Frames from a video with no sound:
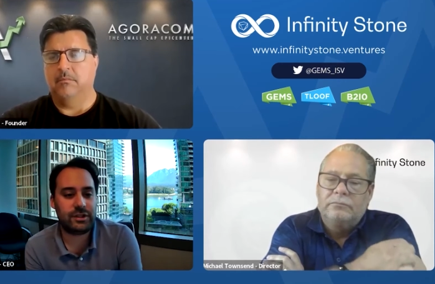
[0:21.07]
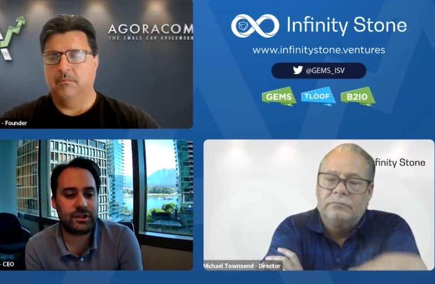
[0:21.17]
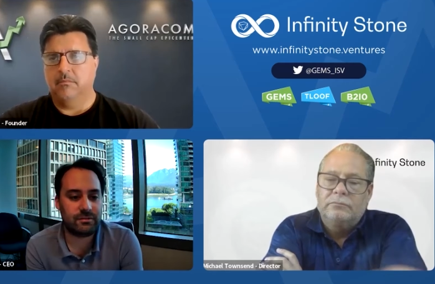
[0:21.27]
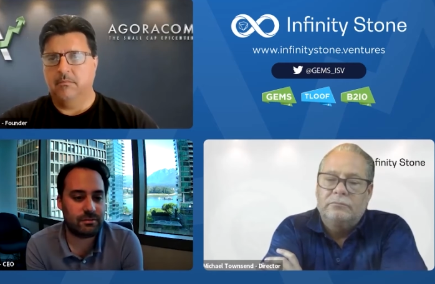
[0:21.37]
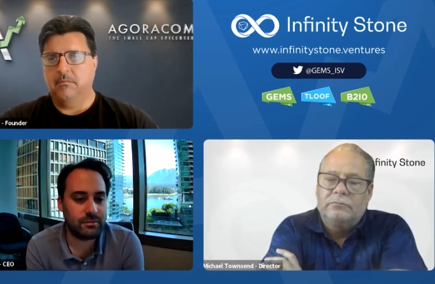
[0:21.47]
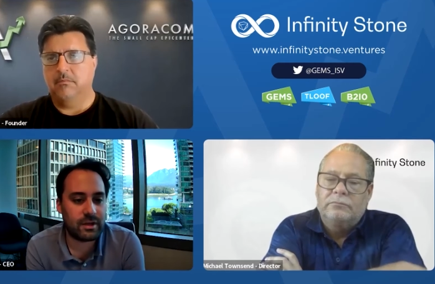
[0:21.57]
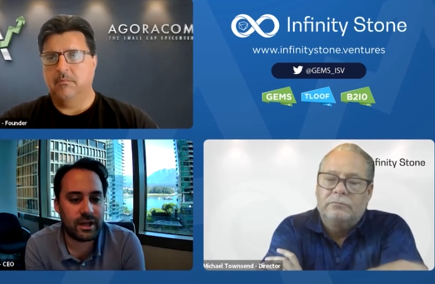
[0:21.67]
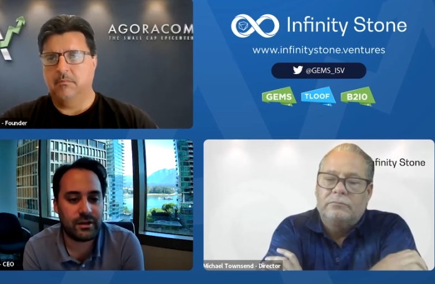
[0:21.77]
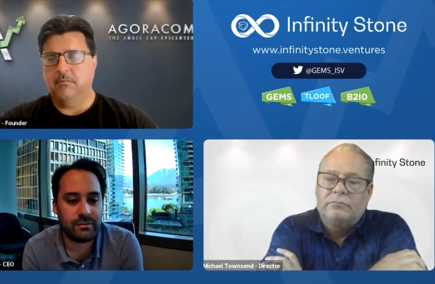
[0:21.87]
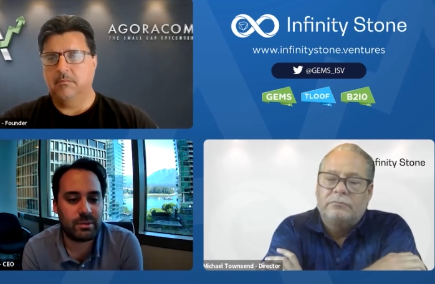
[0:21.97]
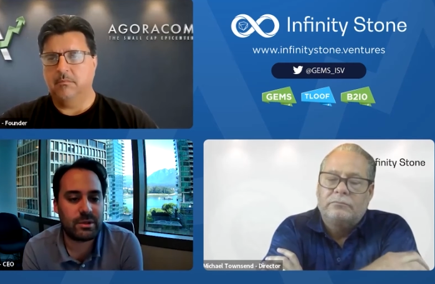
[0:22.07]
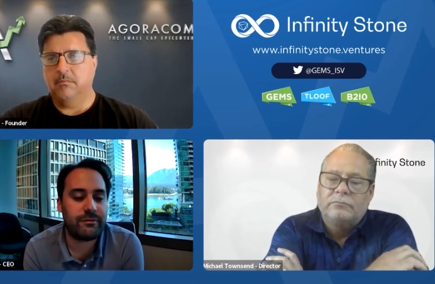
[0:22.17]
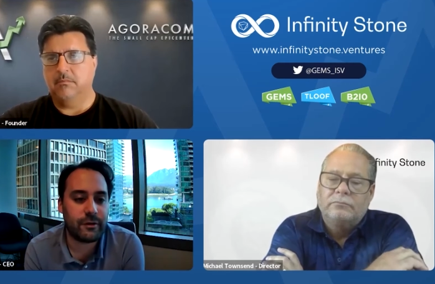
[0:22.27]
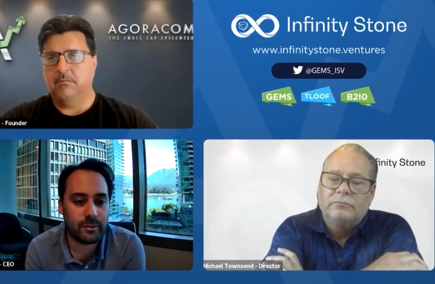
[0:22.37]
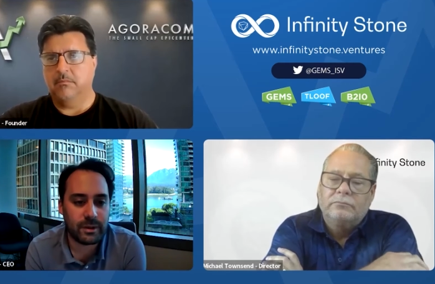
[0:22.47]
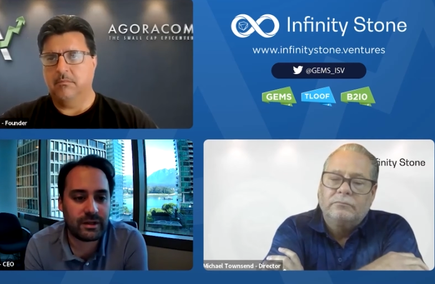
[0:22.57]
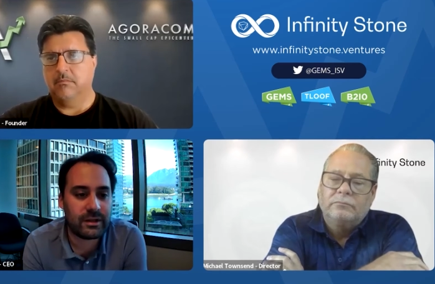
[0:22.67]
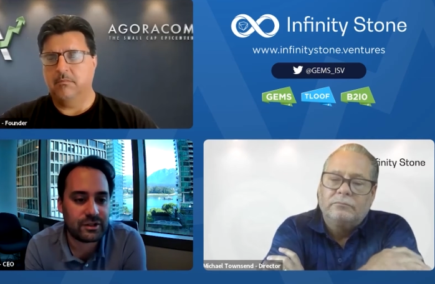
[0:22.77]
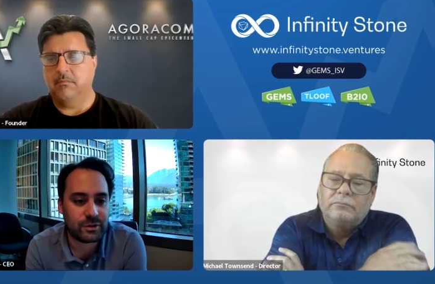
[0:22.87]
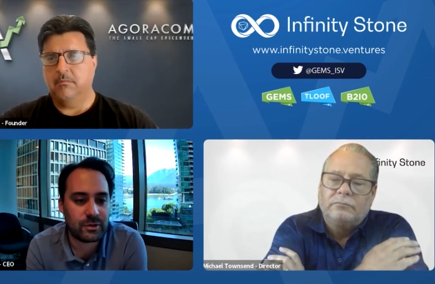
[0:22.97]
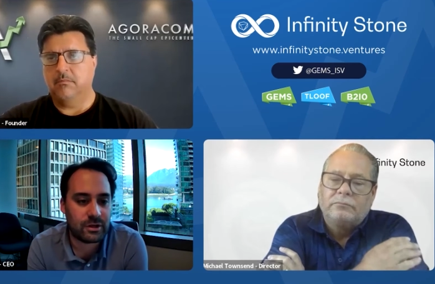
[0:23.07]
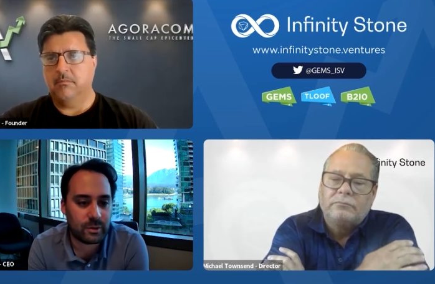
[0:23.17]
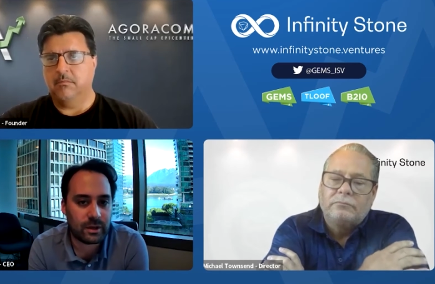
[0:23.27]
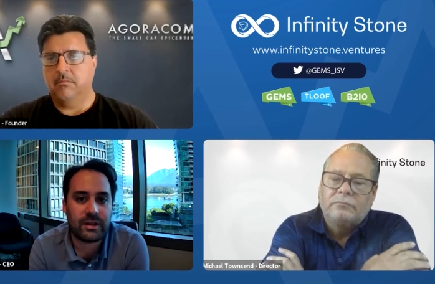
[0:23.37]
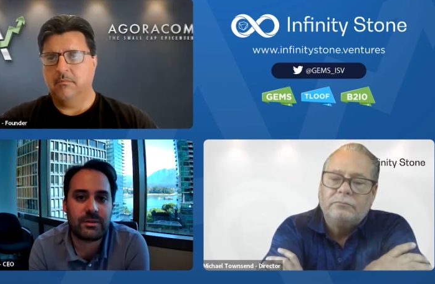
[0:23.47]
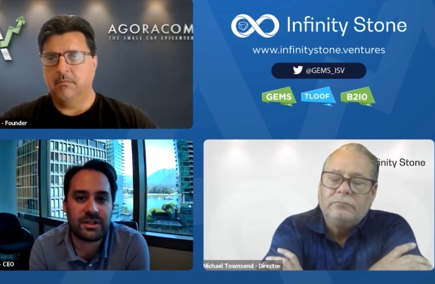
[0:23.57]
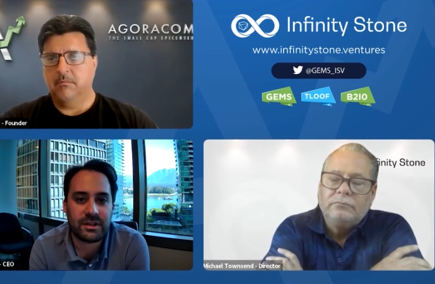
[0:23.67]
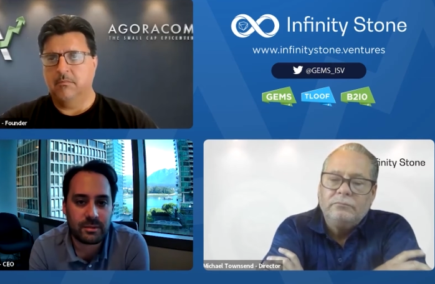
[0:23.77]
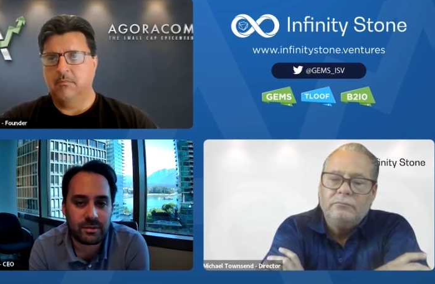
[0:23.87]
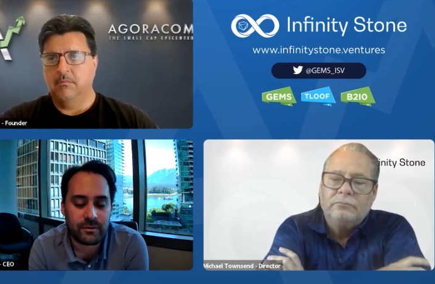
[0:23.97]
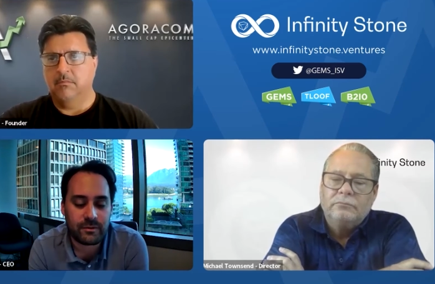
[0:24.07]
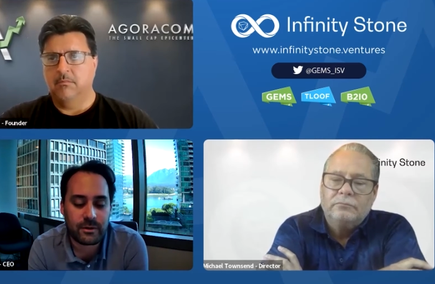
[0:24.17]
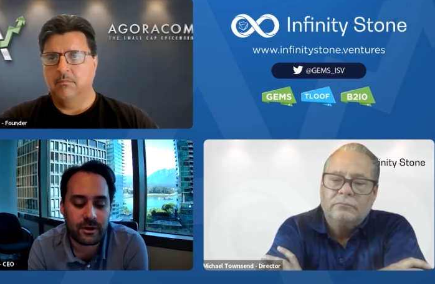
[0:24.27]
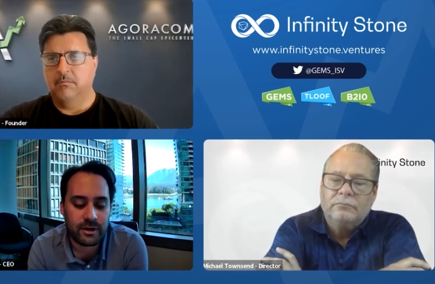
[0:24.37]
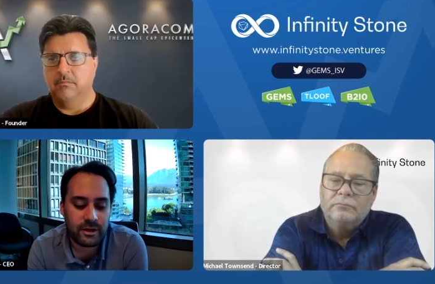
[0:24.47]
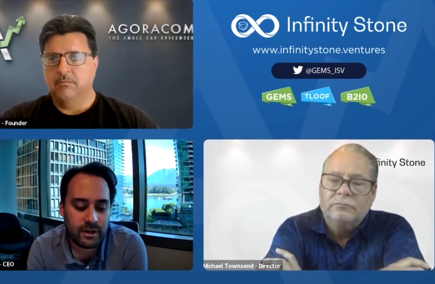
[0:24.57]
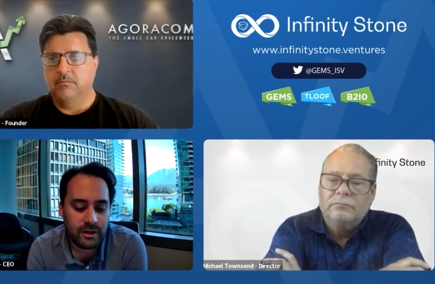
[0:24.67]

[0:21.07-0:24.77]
Speaker 1: just kind of confirming the historical work that was done there before,